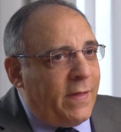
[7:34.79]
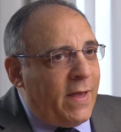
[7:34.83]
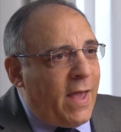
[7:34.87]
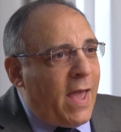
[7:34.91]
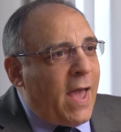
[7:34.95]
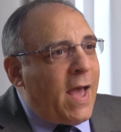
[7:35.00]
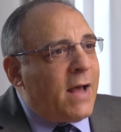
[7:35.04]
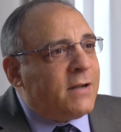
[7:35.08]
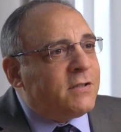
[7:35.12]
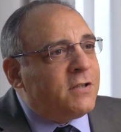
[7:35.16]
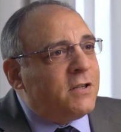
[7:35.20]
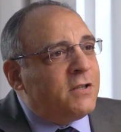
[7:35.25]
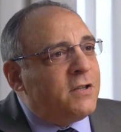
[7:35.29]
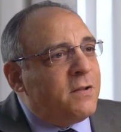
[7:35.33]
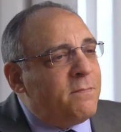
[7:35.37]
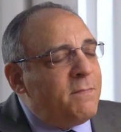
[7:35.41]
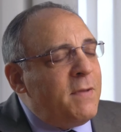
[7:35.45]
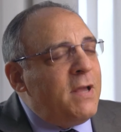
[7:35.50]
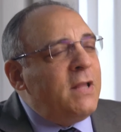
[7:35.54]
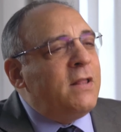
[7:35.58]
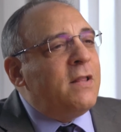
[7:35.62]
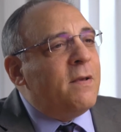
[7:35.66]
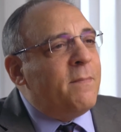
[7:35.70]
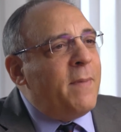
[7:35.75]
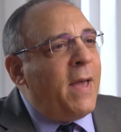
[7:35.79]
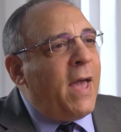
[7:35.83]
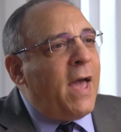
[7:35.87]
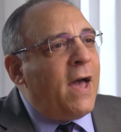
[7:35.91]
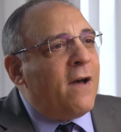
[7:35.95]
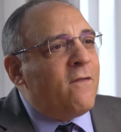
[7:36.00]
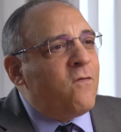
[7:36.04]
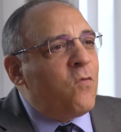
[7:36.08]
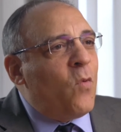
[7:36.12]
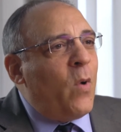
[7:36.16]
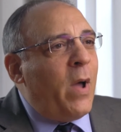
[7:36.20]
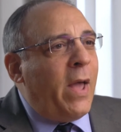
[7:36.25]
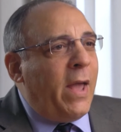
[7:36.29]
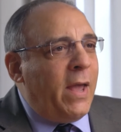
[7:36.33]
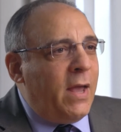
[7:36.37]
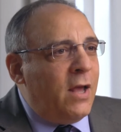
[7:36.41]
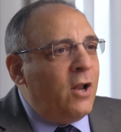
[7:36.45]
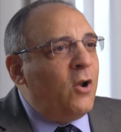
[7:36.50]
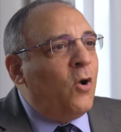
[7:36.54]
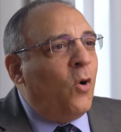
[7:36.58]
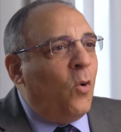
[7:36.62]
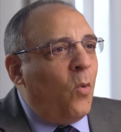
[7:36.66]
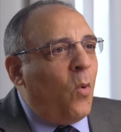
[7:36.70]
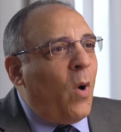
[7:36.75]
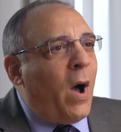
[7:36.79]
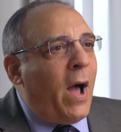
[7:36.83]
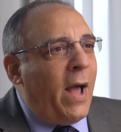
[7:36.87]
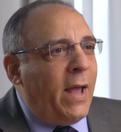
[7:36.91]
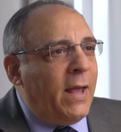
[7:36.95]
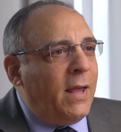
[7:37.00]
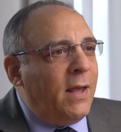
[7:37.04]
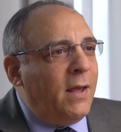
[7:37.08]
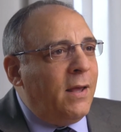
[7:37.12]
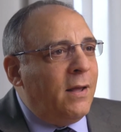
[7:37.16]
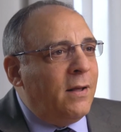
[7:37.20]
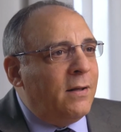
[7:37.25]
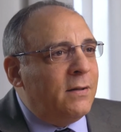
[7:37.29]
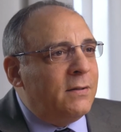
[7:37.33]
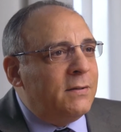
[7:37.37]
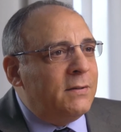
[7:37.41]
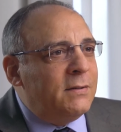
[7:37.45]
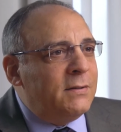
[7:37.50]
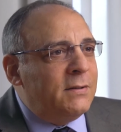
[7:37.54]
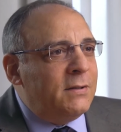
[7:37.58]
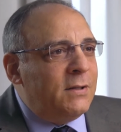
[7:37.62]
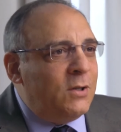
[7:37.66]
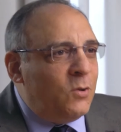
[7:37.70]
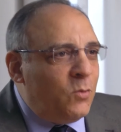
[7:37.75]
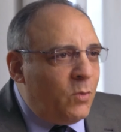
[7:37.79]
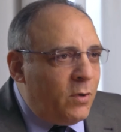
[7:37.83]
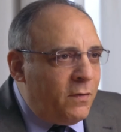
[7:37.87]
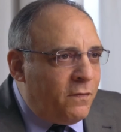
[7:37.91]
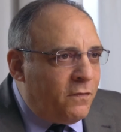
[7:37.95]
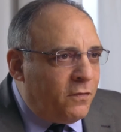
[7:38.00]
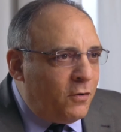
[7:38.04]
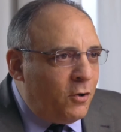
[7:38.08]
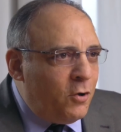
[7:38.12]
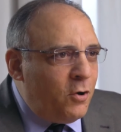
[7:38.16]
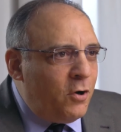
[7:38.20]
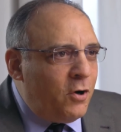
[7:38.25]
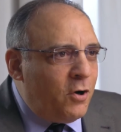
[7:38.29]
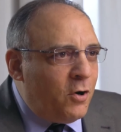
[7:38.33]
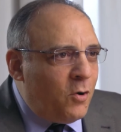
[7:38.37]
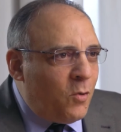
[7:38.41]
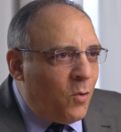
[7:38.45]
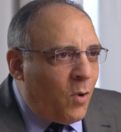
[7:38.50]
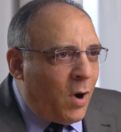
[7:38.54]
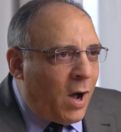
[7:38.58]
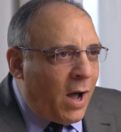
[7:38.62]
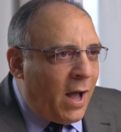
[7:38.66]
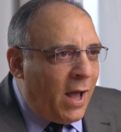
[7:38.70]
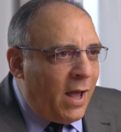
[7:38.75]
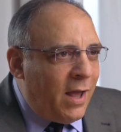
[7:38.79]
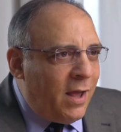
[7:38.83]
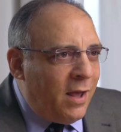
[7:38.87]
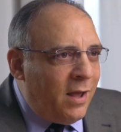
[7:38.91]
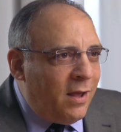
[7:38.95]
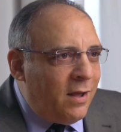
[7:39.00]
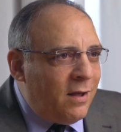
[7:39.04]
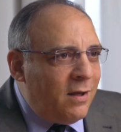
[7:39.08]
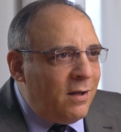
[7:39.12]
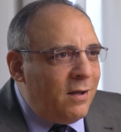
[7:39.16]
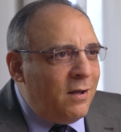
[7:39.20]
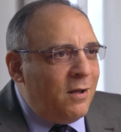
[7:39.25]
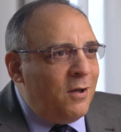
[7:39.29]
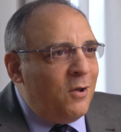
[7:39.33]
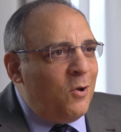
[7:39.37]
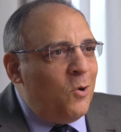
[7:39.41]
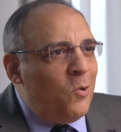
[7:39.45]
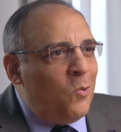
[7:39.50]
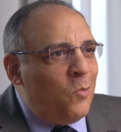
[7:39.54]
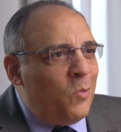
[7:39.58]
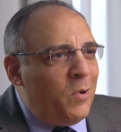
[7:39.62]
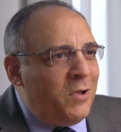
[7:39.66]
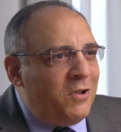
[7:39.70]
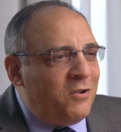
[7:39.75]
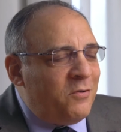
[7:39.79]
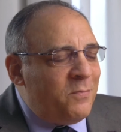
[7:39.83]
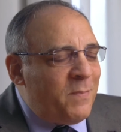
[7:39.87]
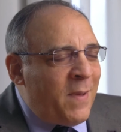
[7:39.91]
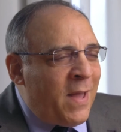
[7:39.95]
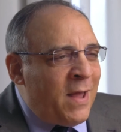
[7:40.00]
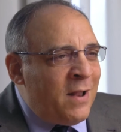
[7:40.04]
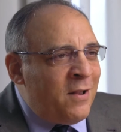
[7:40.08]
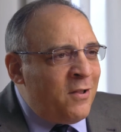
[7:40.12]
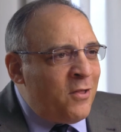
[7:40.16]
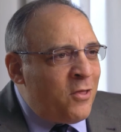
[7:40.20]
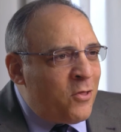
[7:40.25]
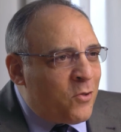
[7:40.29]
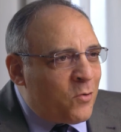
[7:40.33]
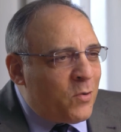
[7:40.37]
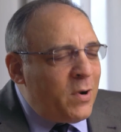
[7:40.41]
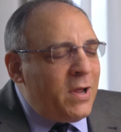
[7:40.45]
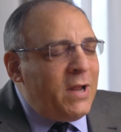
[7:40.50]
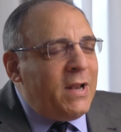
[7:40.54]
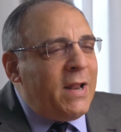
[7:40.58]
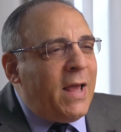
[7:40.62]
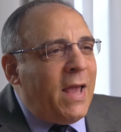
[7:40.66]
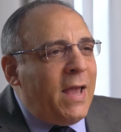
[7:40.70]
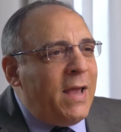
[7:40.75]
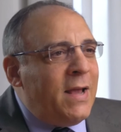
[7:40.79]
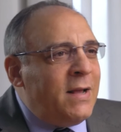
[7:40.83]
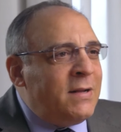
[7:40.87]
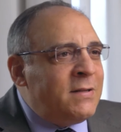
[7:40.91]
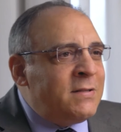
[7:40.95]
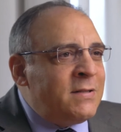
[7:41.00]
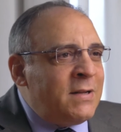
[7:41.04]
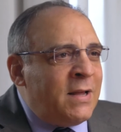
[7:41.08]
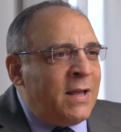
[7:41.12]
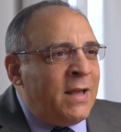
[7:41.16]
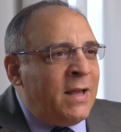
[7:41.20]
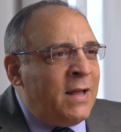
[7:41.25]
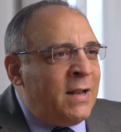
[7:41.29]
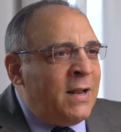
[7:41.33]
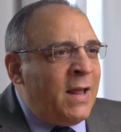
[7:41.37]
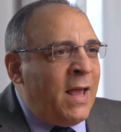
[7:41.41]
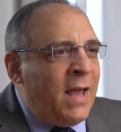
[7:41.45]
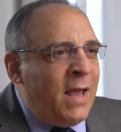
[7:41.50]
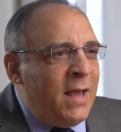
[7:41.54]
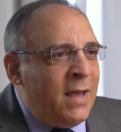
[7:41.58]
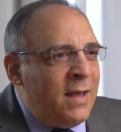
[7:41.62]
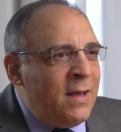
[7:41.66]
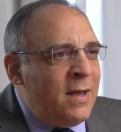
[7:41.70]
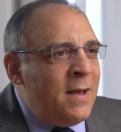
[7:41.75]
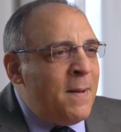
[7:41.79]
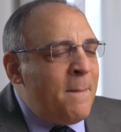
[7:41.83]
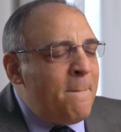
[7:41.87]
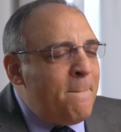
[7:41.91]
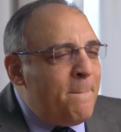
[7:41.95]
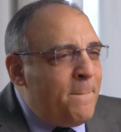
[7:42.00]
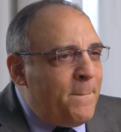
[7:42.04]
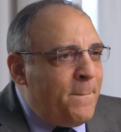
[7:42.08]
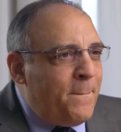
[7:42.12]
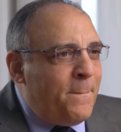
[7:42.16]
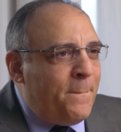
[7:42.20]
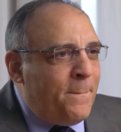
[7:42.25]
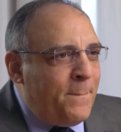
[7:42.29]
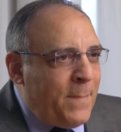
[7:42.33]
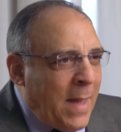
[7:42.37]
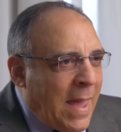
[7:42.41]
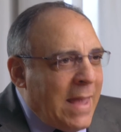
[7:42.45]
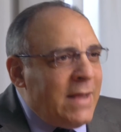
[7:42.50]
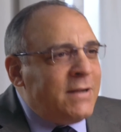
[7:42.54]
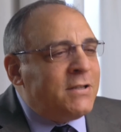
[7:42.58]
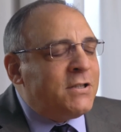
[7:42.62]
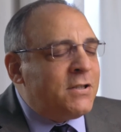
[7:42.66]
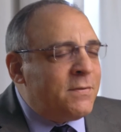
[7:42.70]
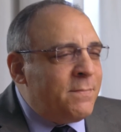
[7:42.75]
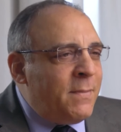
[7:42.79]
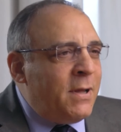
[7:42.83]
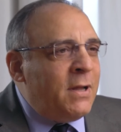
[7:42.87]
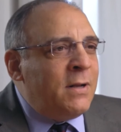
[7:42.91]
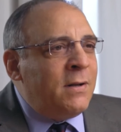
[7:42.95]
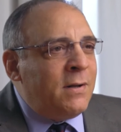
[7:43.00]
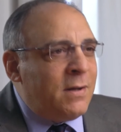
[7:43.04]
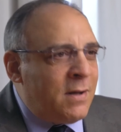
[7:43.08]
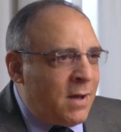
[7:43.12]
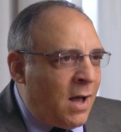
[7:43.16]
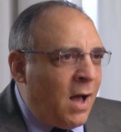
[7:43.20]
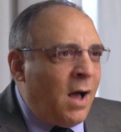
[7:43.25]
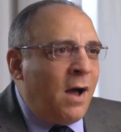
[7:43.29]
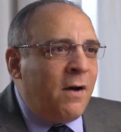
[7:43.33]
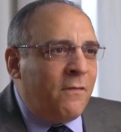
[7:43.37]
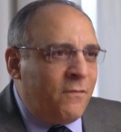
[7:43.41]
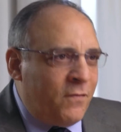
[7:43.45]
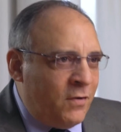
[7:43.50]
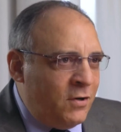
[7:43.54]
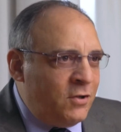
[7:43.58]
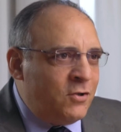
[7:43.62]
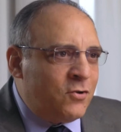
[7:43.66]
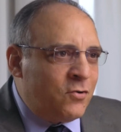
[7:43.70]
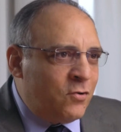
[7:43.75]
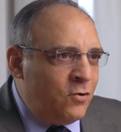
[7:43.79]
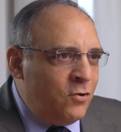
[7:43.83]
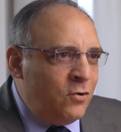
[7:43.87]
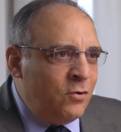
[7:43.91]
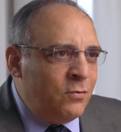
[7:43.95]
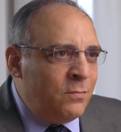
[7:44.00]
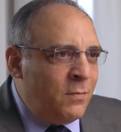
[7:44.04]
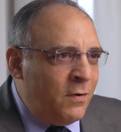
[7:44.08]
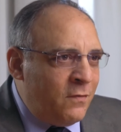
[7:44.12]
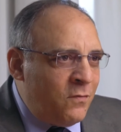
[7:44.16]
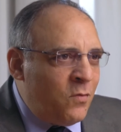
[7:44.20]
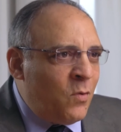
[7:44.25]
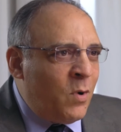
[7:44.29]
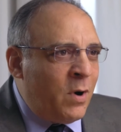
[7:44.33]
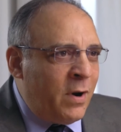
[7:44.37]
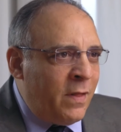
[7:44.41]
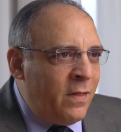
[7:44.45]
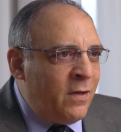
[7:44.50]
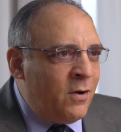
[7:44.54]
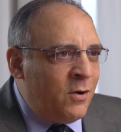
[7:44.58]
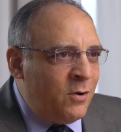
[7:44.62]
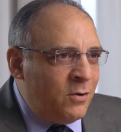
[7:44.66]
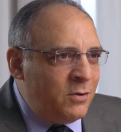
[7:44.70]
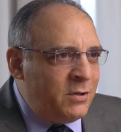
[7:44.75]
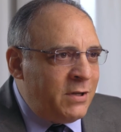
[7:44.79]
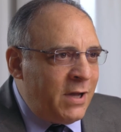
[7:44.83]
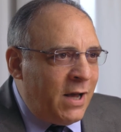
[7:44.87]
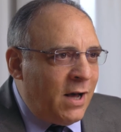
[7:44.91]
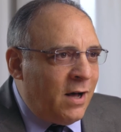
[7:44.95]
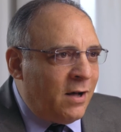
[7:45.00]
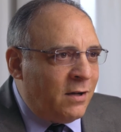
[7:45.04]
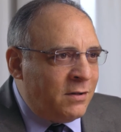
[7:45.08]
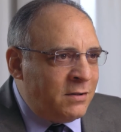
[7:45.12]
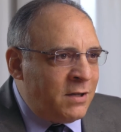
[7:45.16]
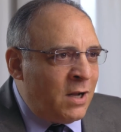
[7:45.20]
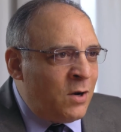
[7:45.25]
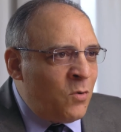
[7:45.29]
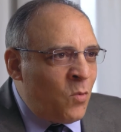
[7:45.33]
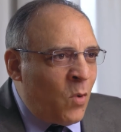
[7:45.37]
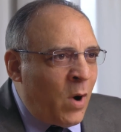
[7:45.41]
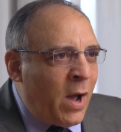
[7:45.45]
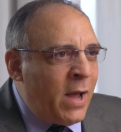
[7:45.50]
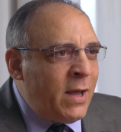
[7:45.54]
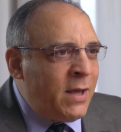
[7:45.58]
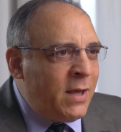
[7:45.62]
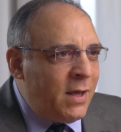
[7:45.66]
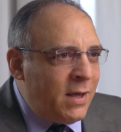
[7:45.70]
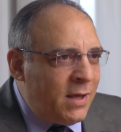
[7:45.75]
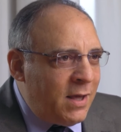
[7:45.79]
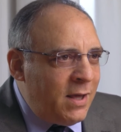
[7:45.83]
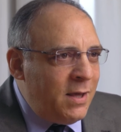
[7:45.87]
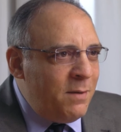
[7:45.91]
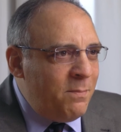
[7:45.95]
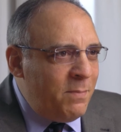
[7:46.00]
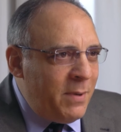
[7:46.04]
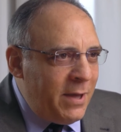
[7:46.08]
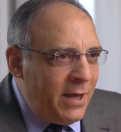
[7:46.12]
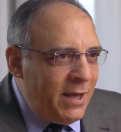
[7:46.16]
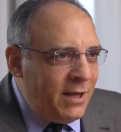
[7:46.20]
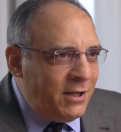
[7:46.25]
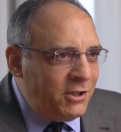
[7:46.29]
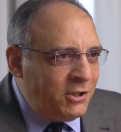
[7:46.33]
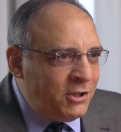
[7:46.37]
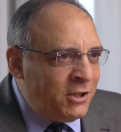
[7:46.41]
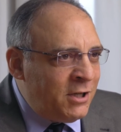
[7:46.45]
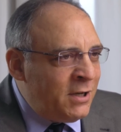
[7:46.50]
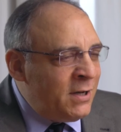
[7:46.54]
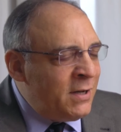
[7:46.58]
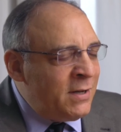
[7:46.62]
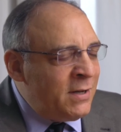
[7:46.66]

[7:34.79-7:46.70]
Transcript: they asked us to meet them halfway in Hawaii. We flew to Hawaii. We spent 3 days in a basement conference room of one of the hotels on Waikiki Beach,